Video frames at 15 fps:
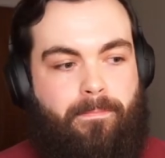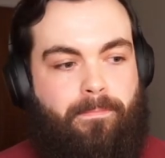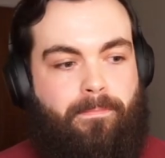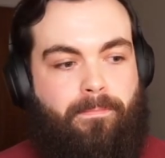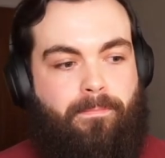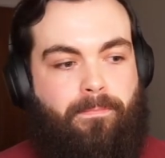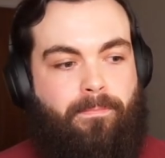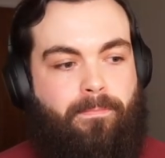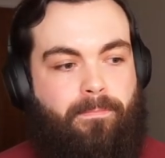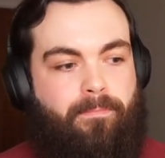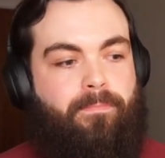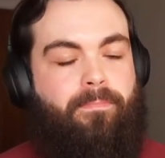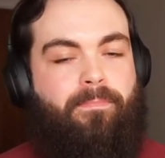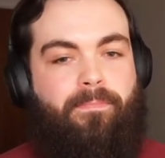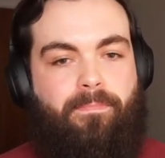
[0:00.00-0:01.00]

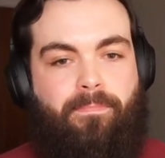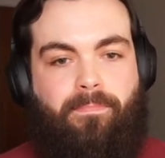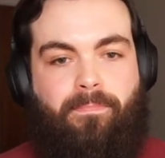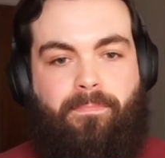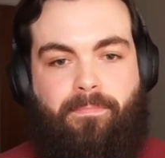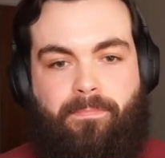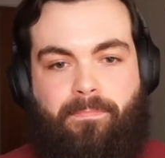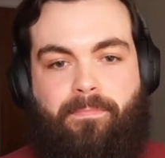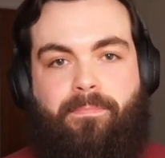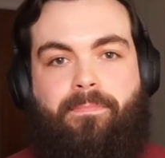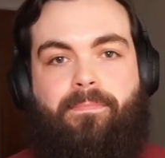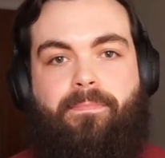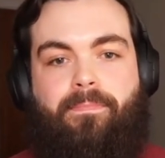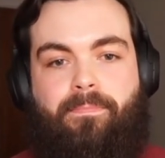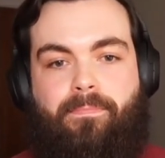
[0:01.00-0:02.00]

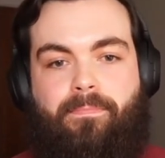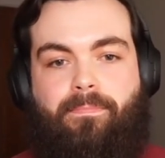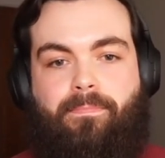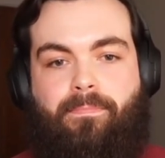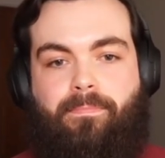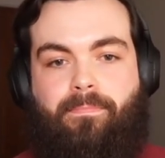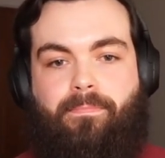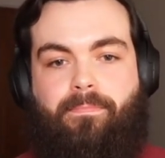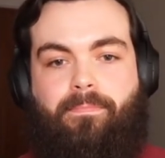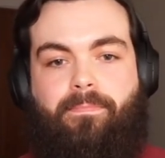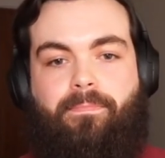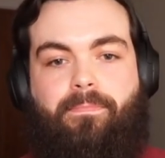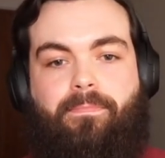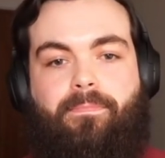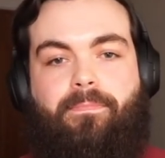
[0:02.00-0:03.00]

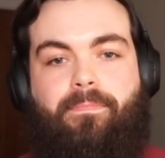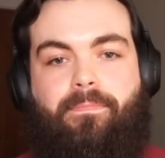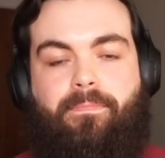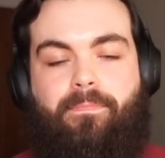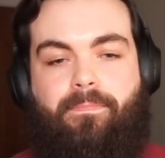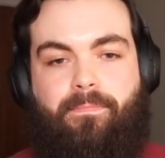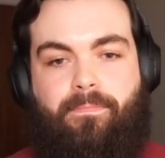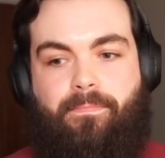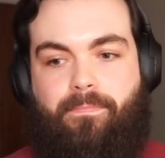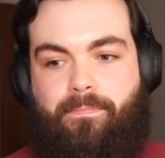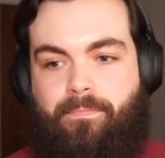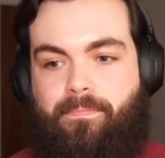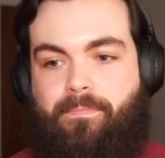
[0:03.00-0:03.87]
(not speaking)